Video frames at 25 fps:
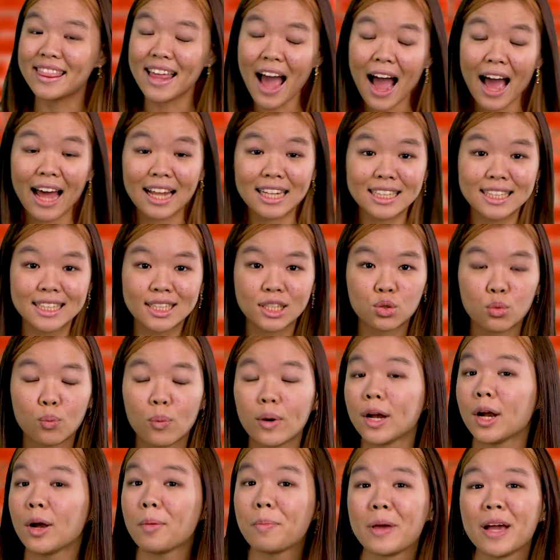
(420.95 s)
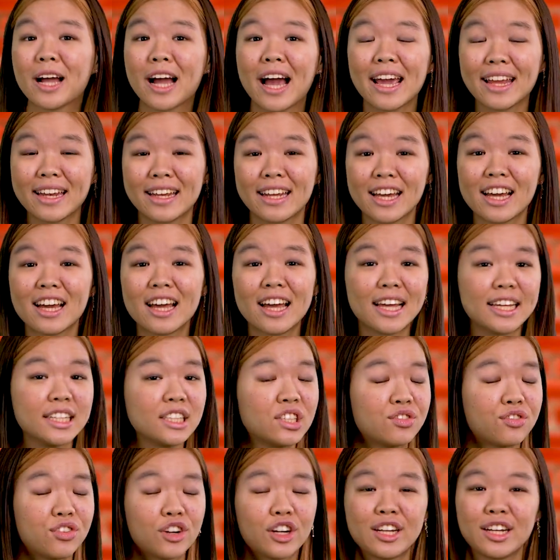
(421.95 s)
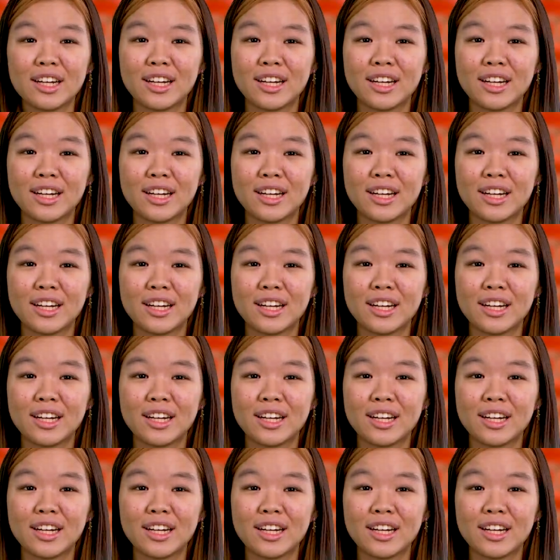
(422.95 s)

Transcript: That's what our big idea is for